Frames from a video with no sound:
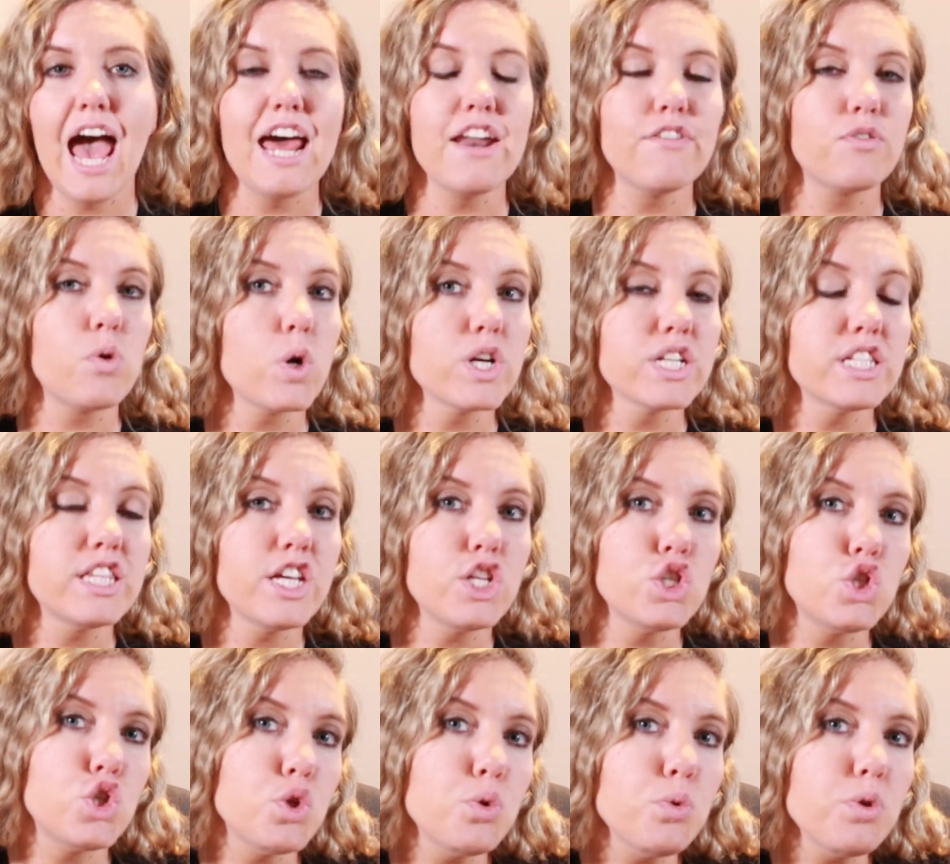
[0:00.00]
And of course,
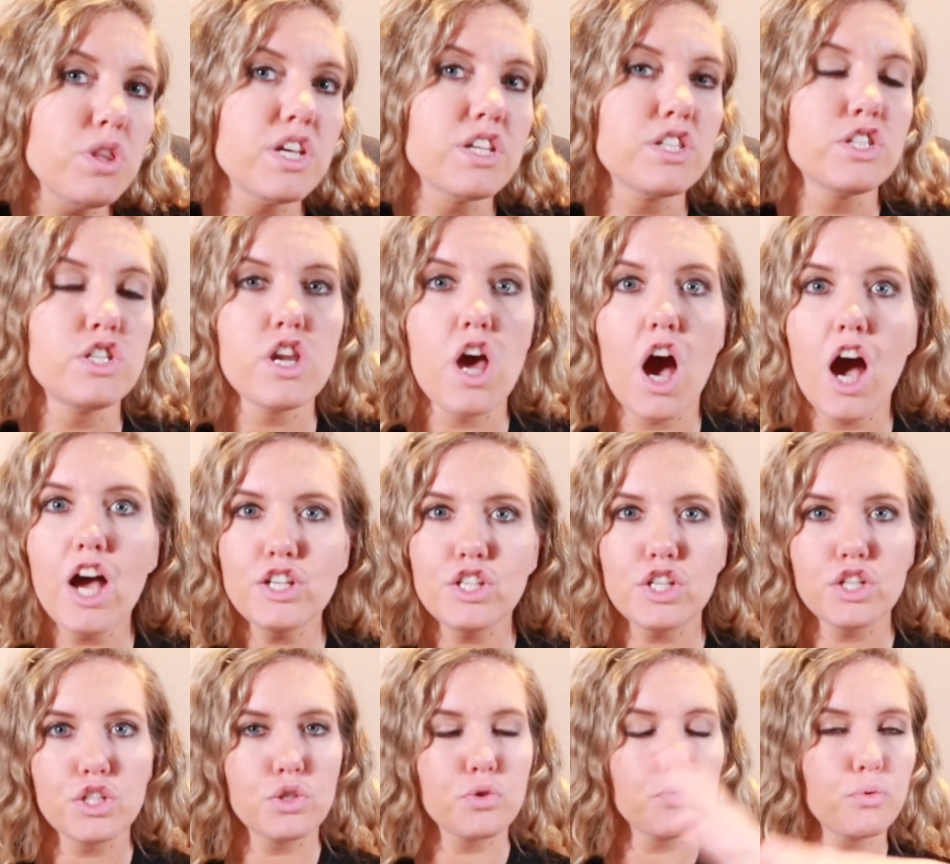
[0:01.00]
they do this not
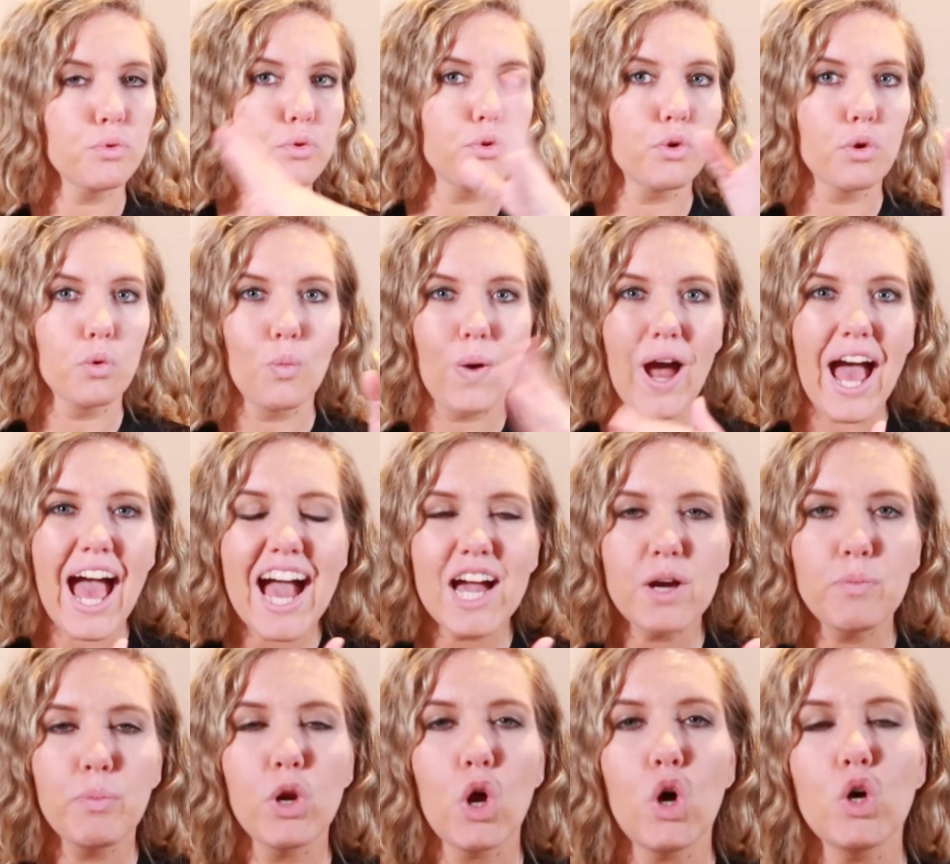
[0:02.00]
just through their
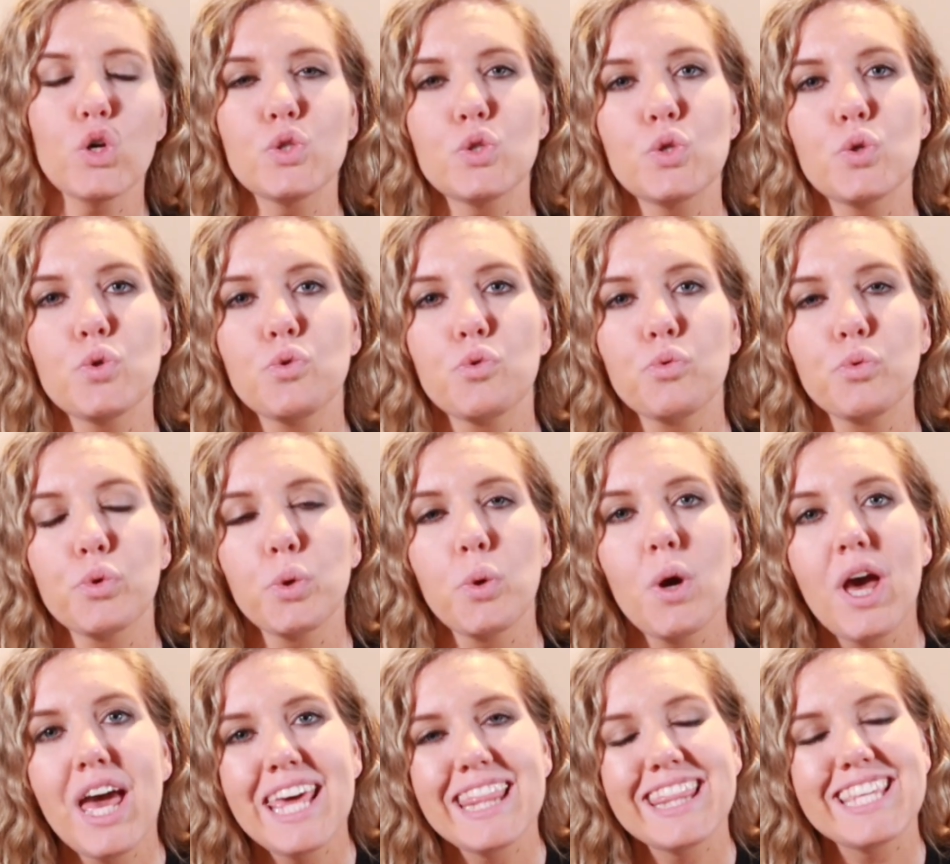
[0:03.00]
wag, but also
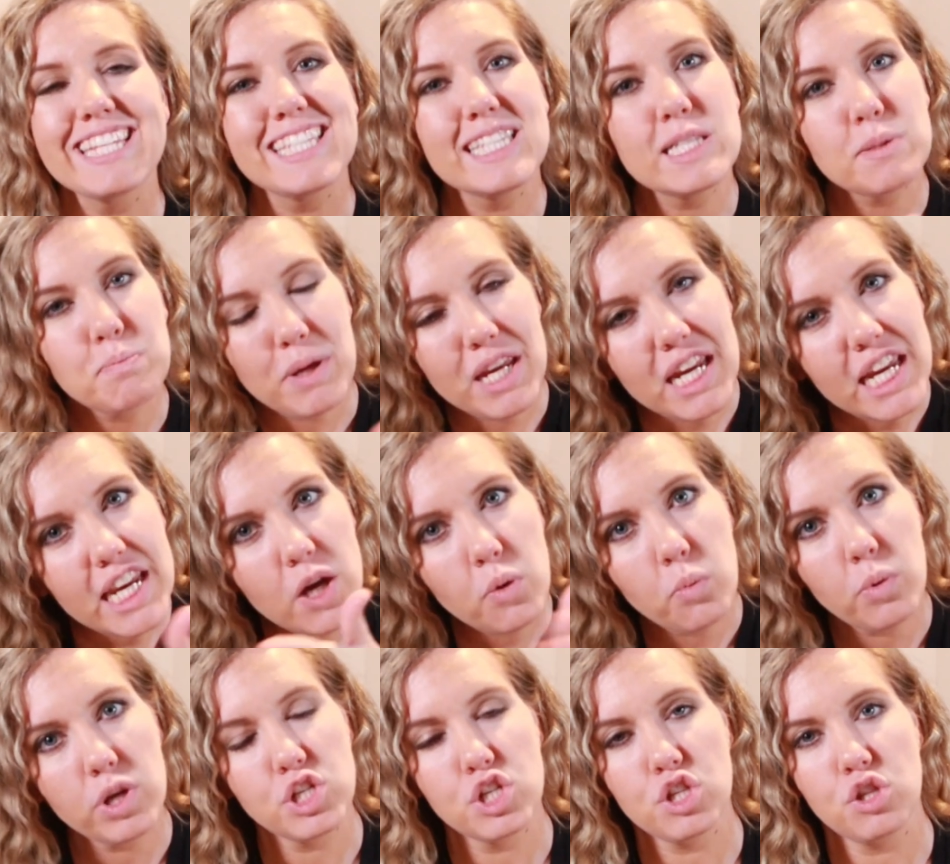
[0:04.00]
through the speed
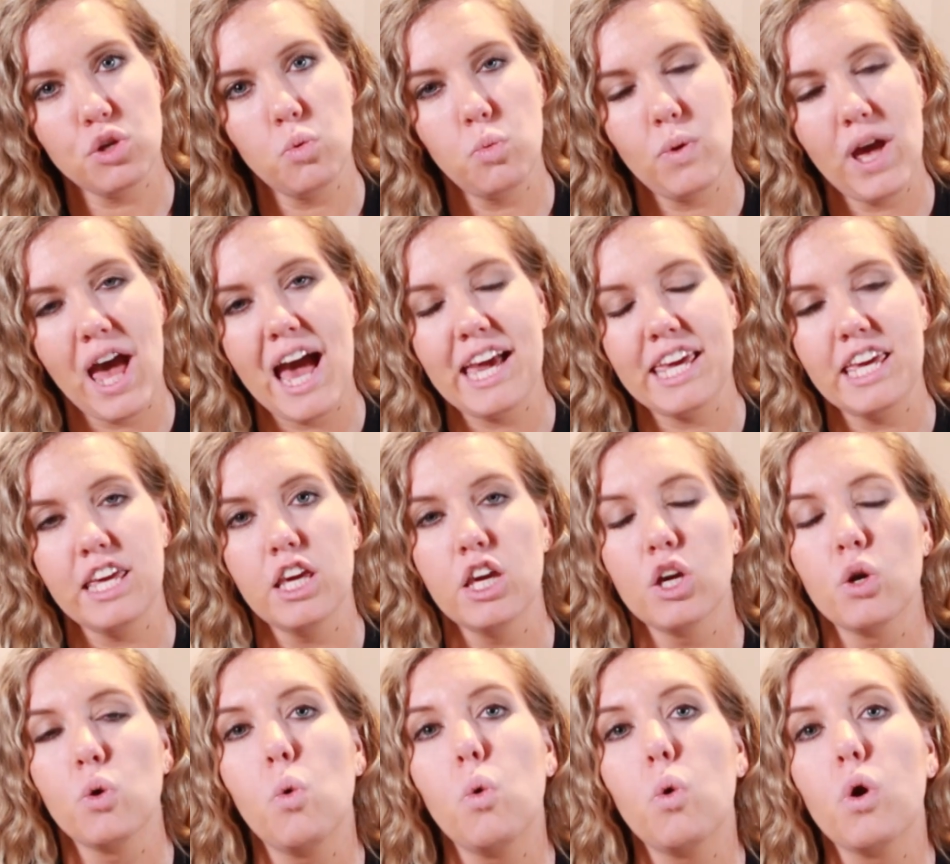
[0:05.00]
at which they're
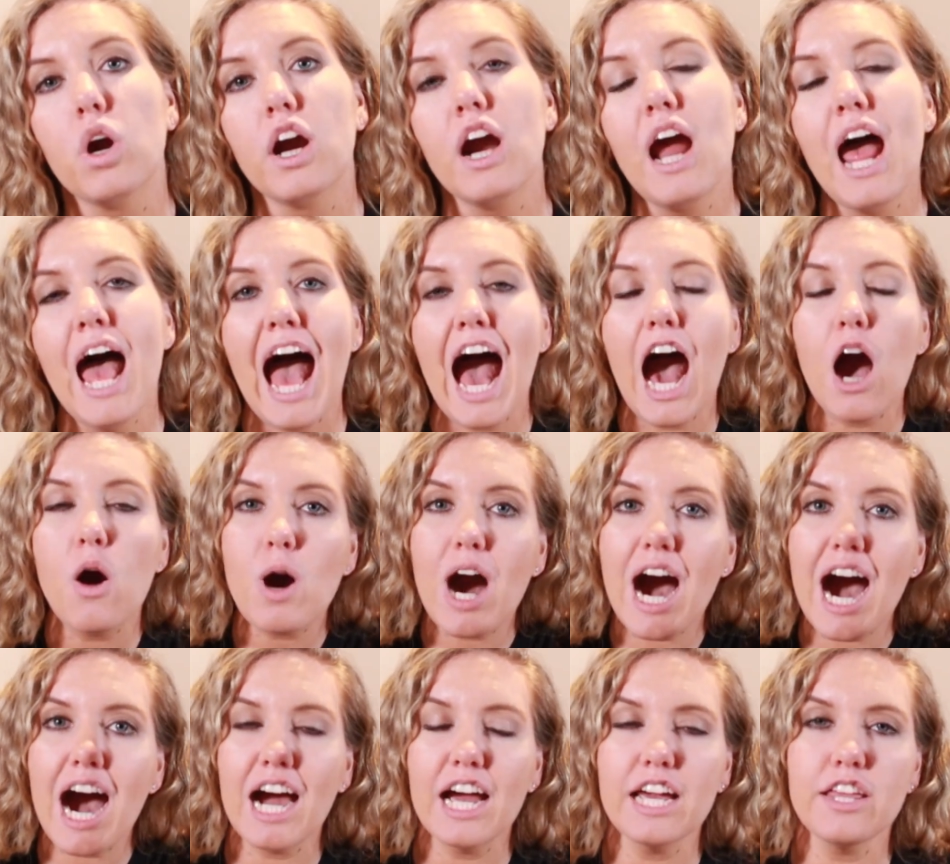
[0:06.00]
wagging or how
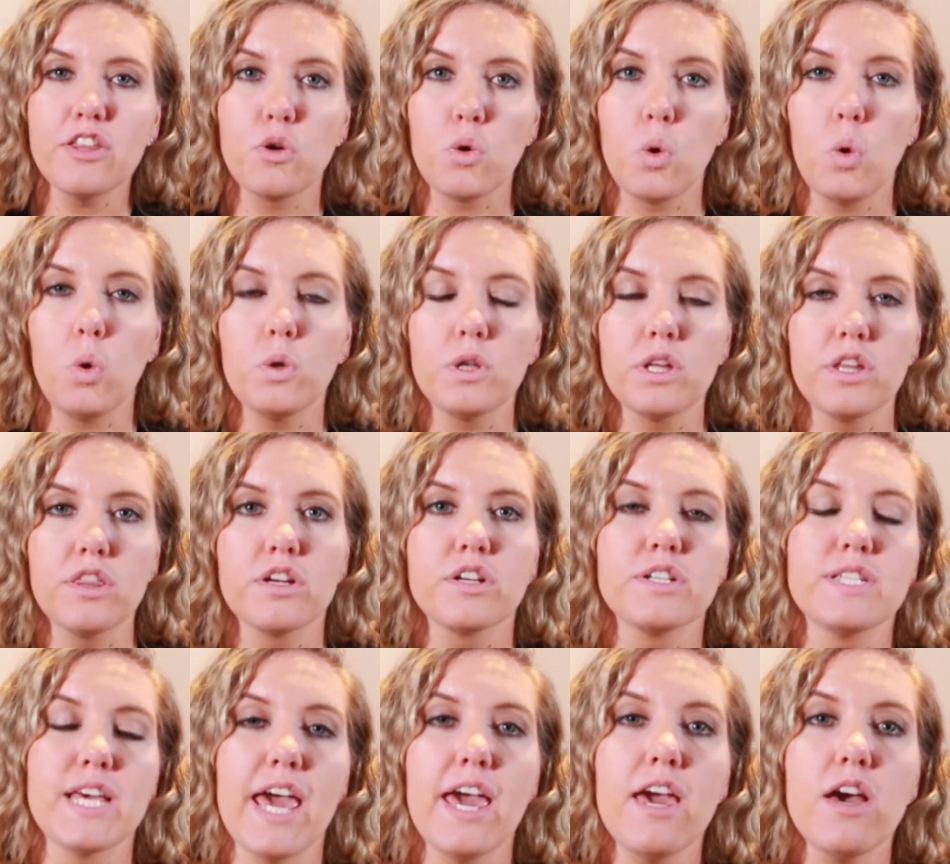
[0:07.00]
high they're holding
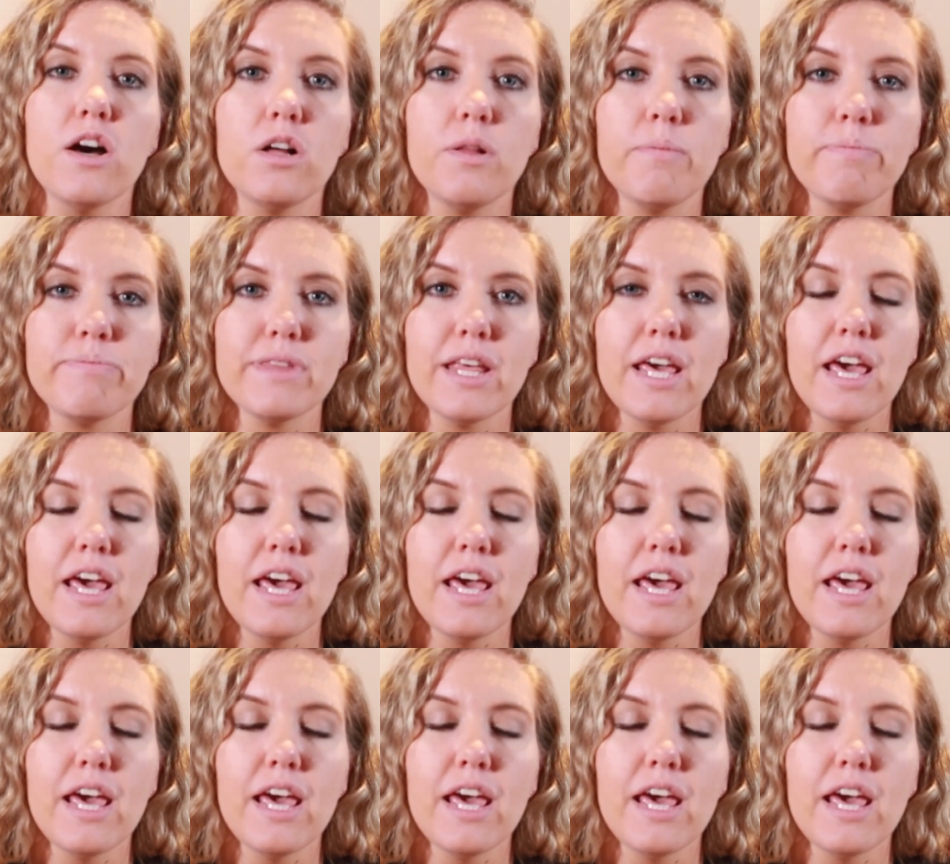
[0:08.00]
their tail.